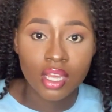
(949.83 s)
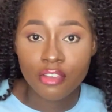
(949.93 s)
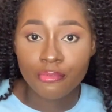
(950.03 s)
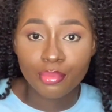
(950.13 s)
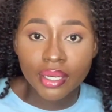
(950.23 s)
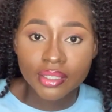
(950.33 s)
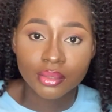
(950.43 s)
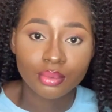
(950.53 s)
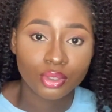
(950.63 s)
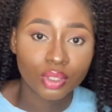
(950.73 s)
if
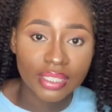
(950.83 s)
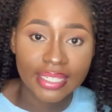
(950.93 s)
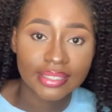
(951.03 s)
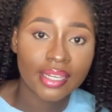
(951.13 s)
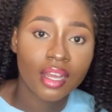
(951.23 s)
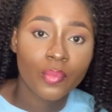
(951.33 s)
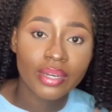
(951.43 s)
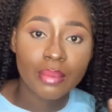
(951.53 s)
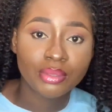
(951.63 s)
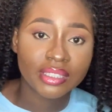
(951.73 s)
possible, so that when
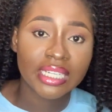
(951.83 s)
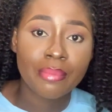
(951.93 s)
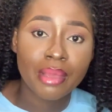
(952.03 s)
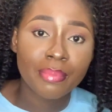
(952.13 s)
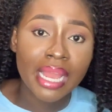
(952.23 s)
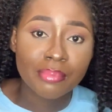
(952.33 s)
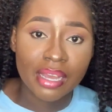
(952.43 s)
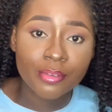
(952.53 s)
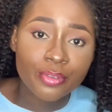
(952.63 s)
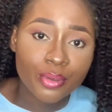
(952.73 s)
I present that paper in my
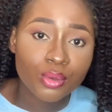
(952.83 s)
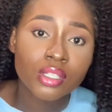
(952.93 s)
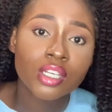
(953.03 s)
field,